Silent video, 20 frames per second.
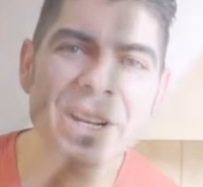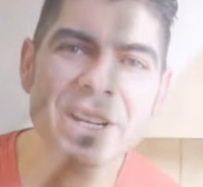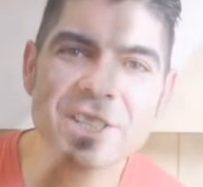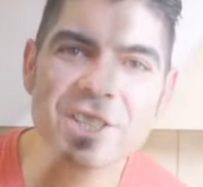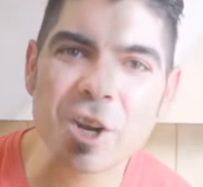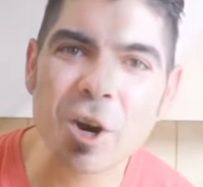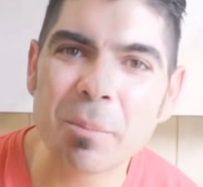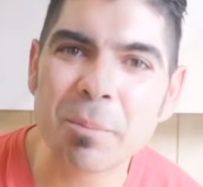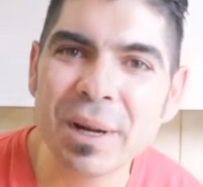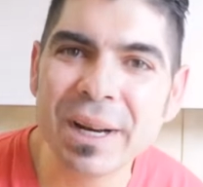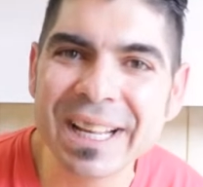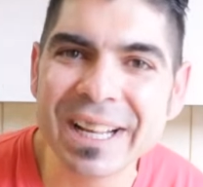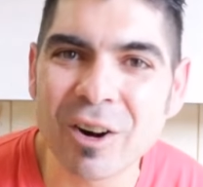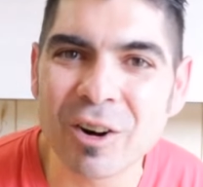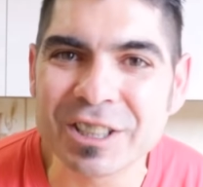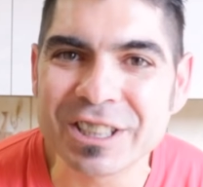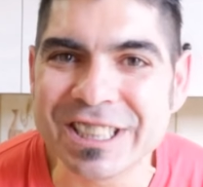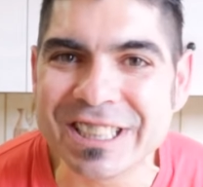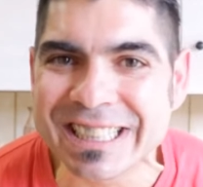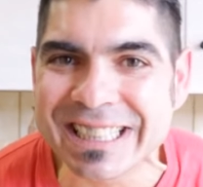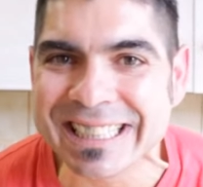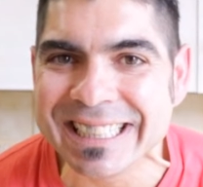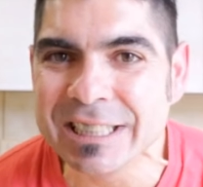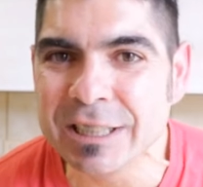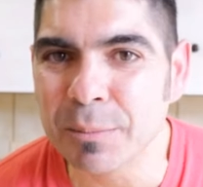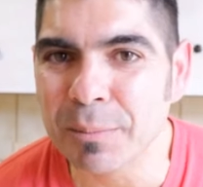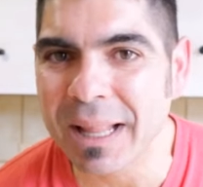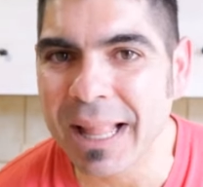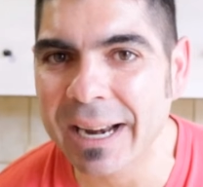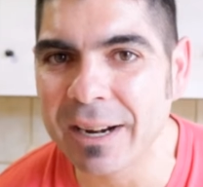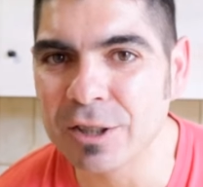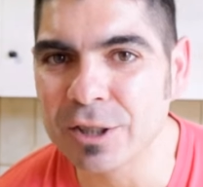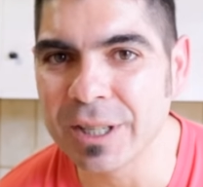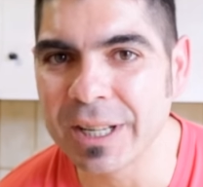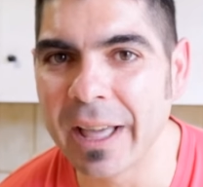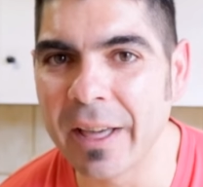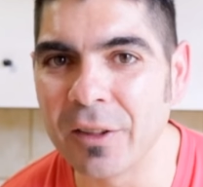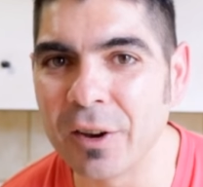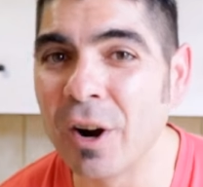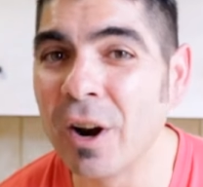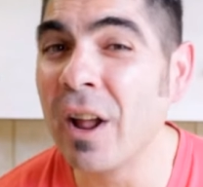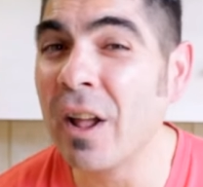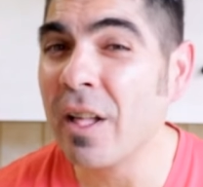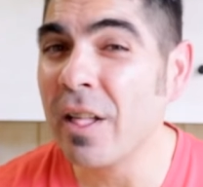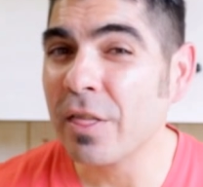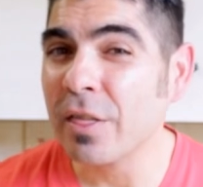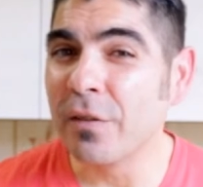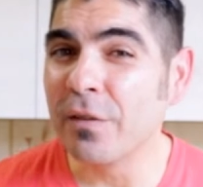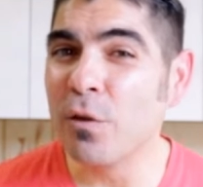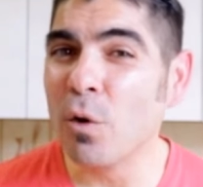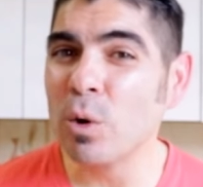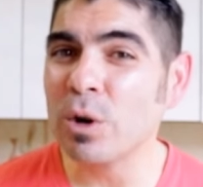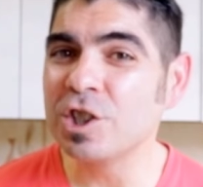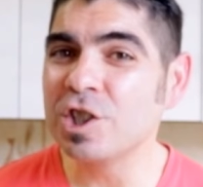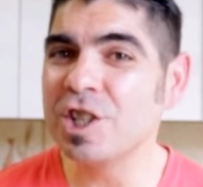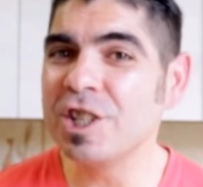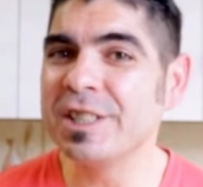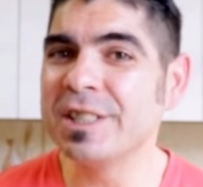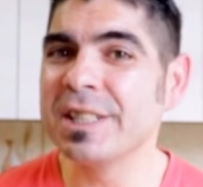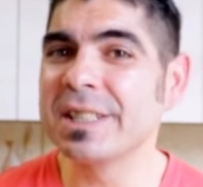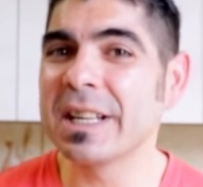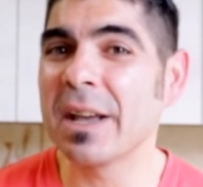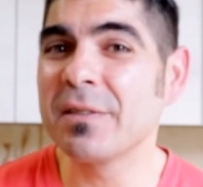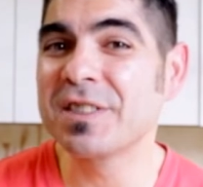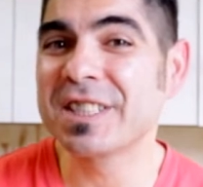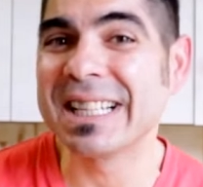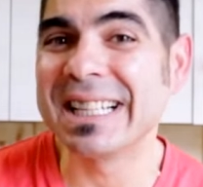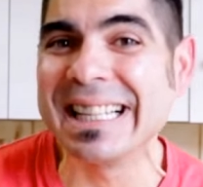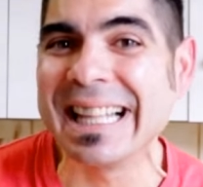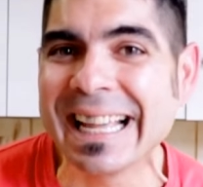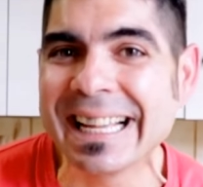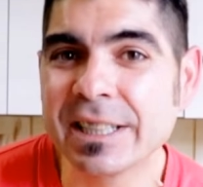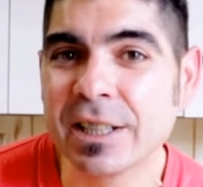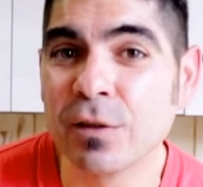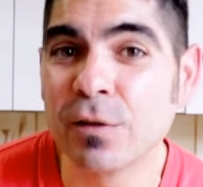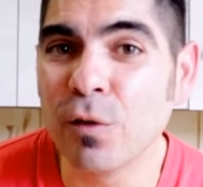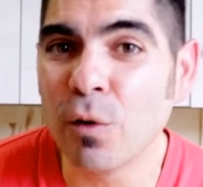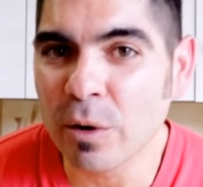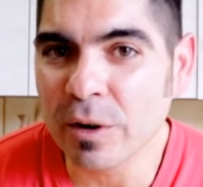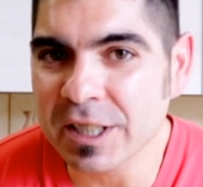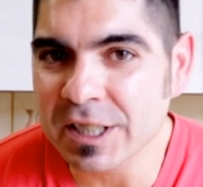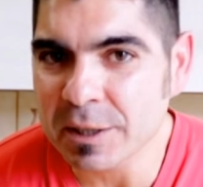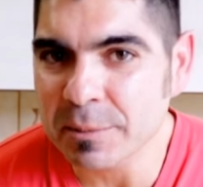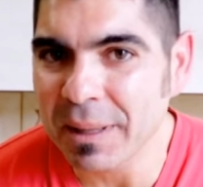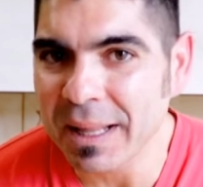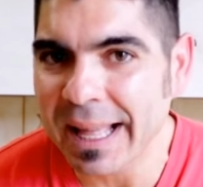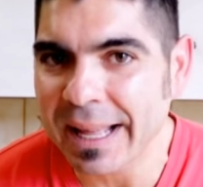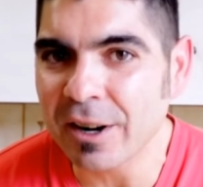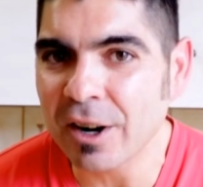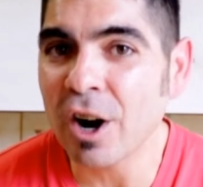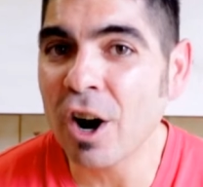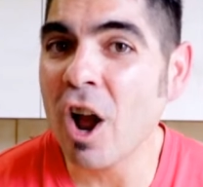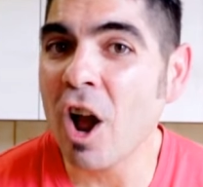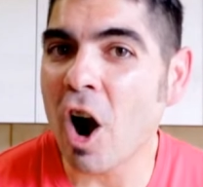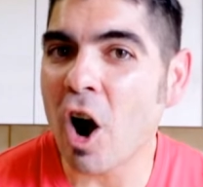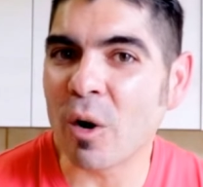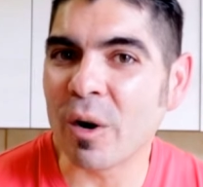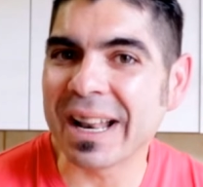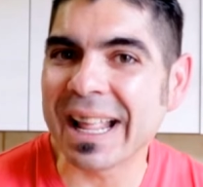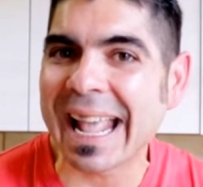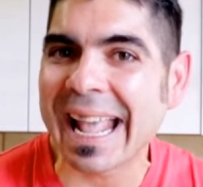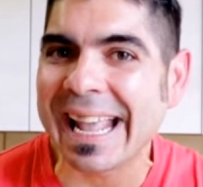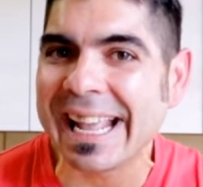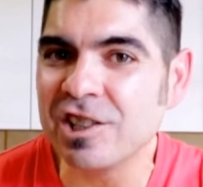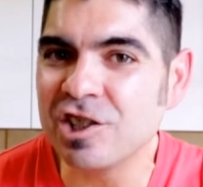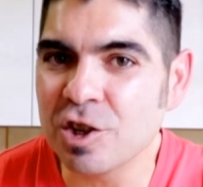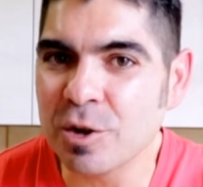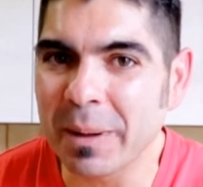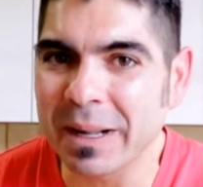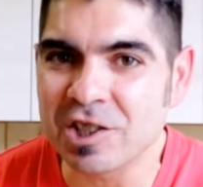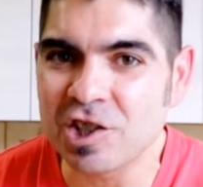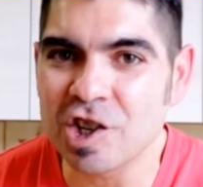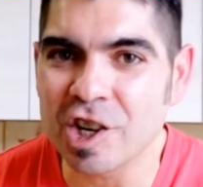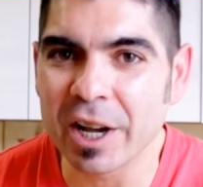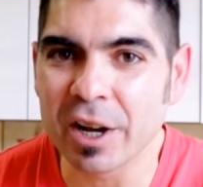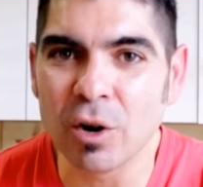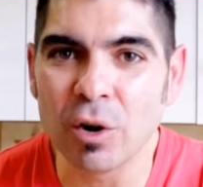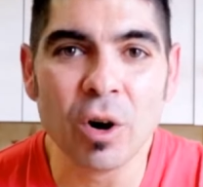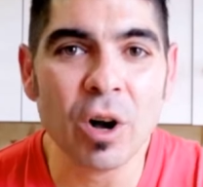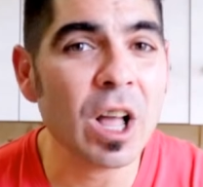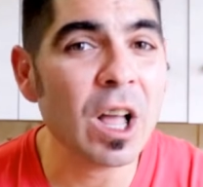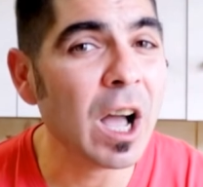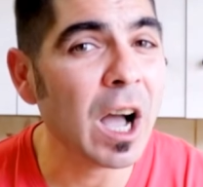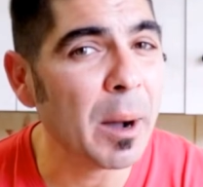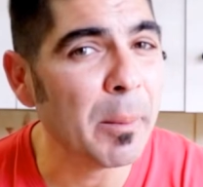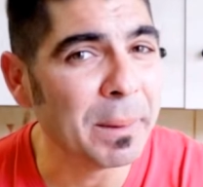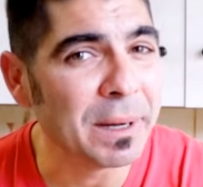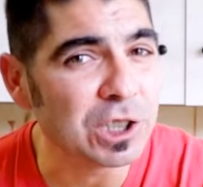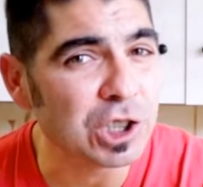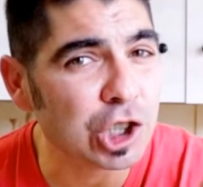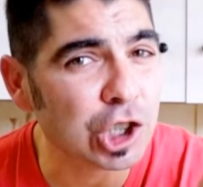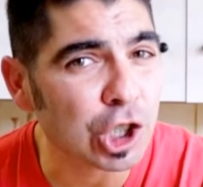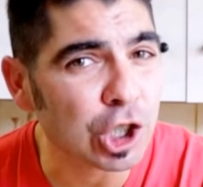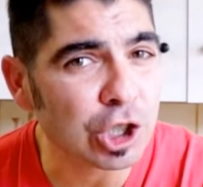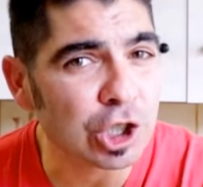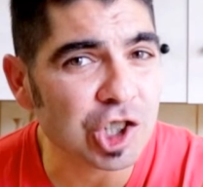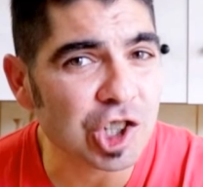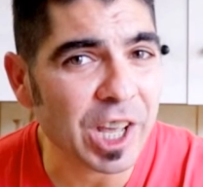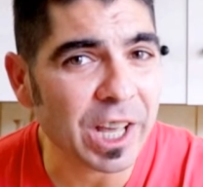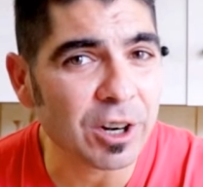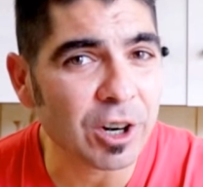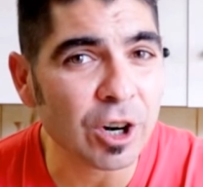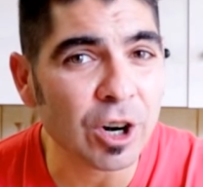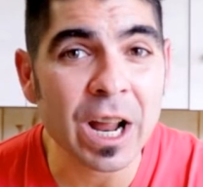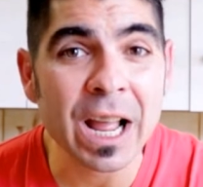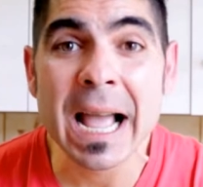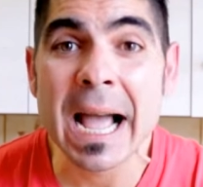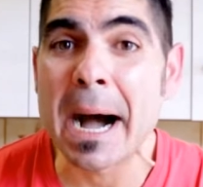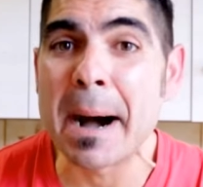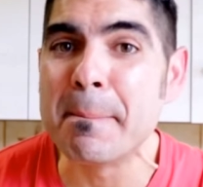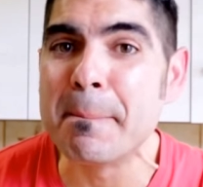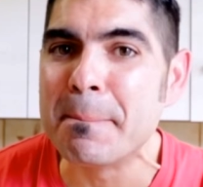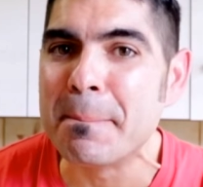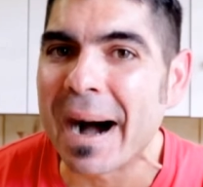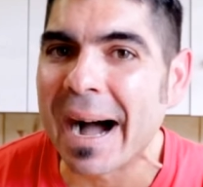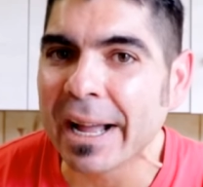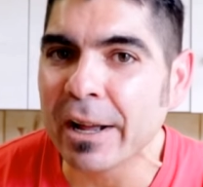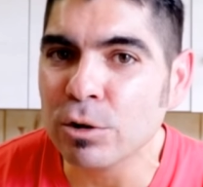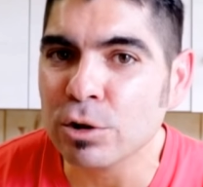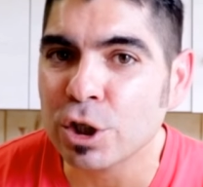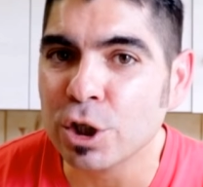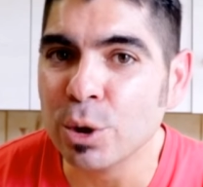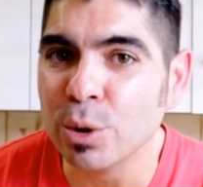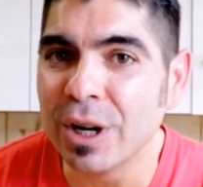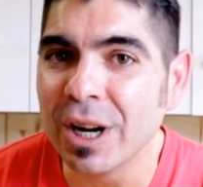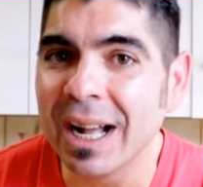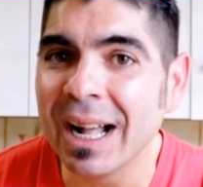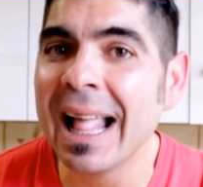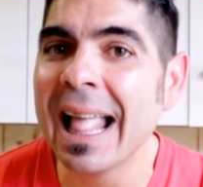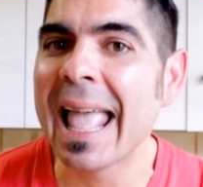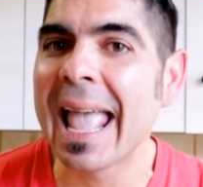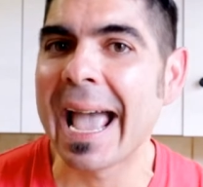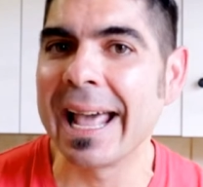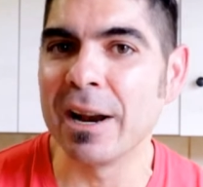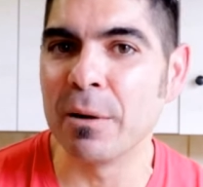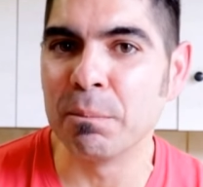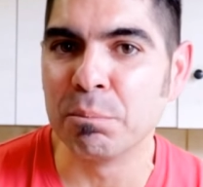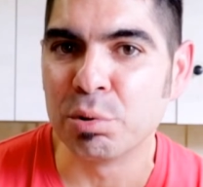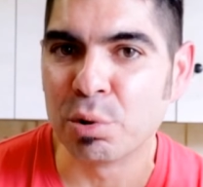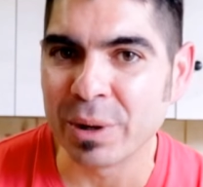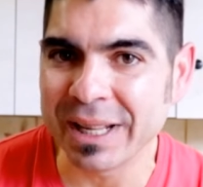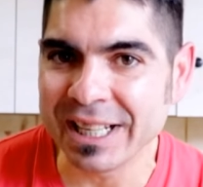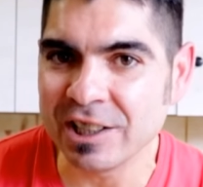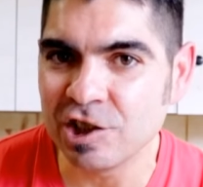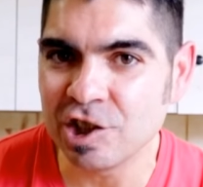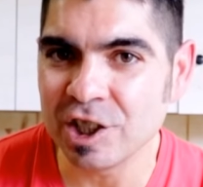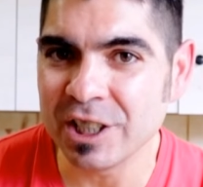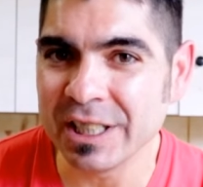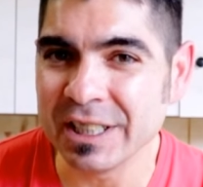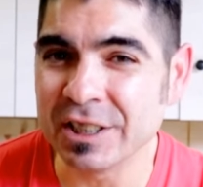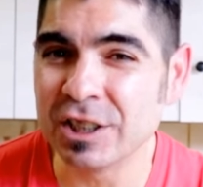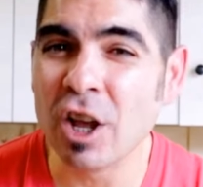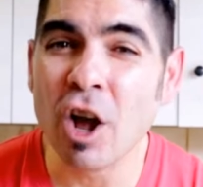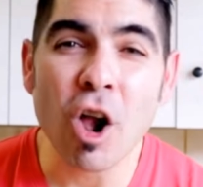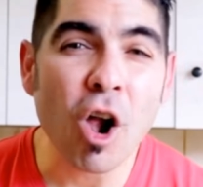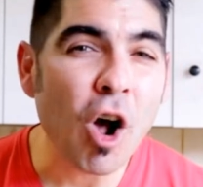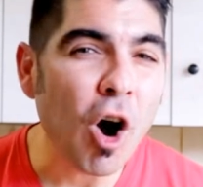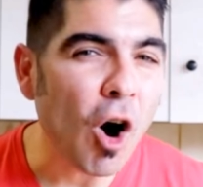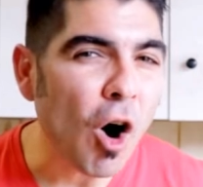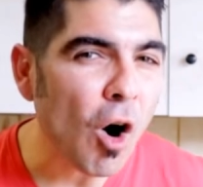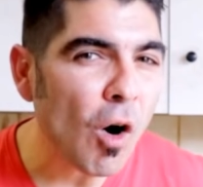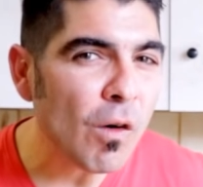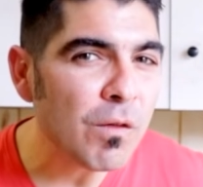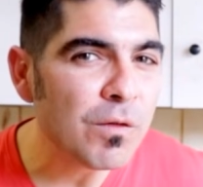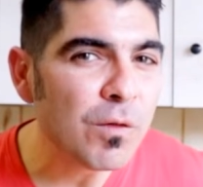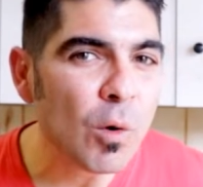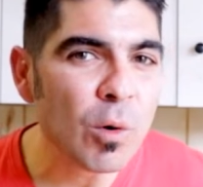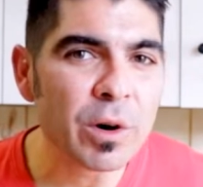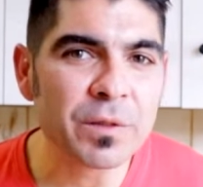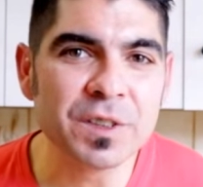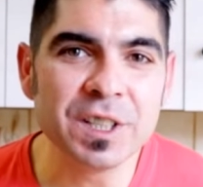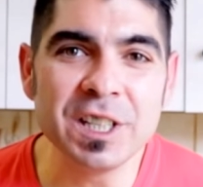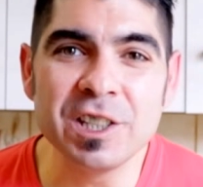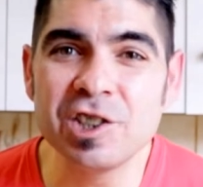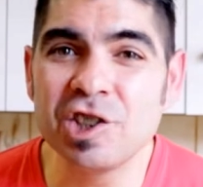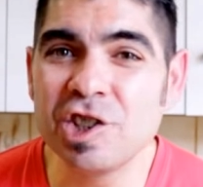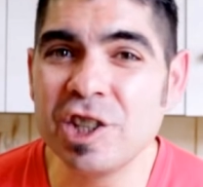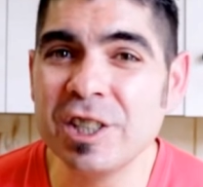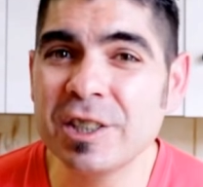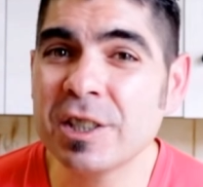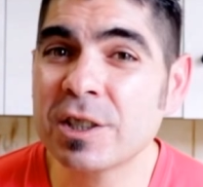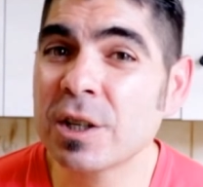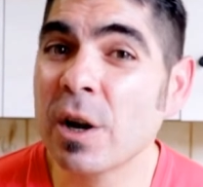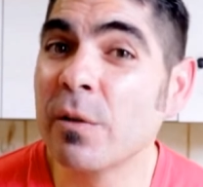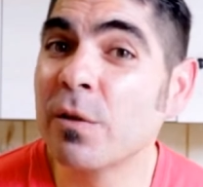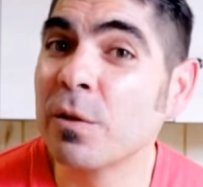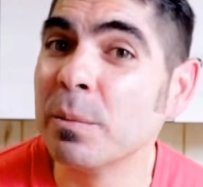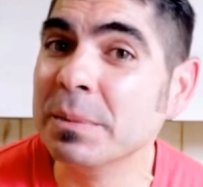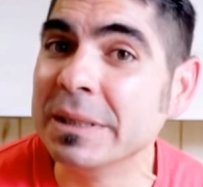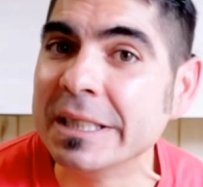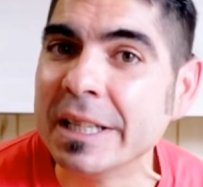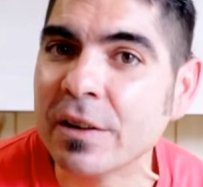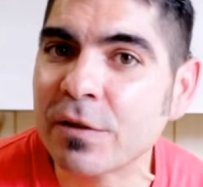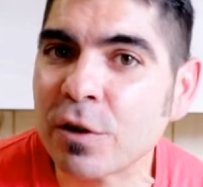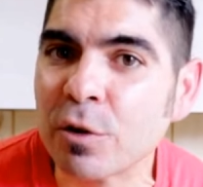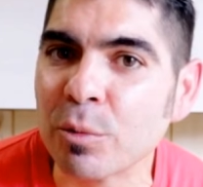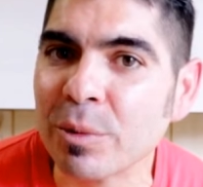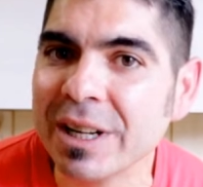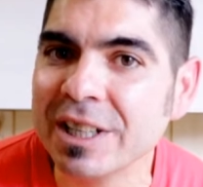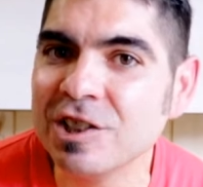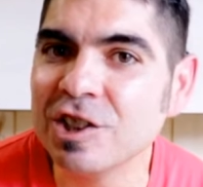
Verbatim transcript: we're gonna start putting our cheese platter together. The four cheeses I've selected for this platter are an aged manchego, a mature cheddar, a mild gouda, and a brie cheese. All four of these cheeses come from different